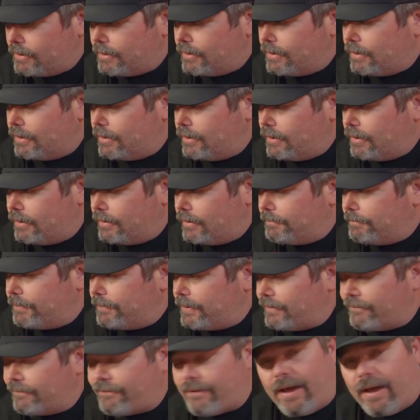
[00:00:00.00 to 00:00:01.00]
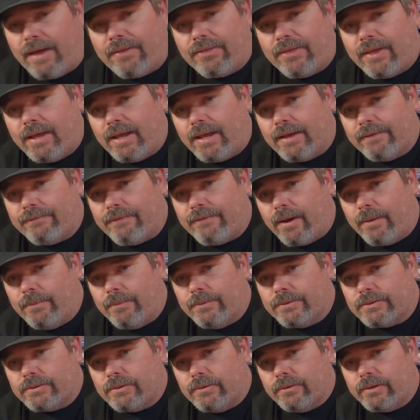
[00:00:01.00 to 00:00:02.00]
But if I
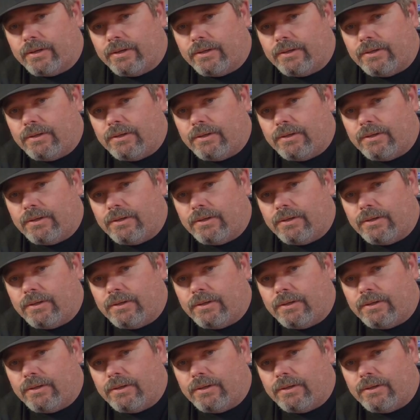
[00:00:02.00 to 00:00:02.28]
was going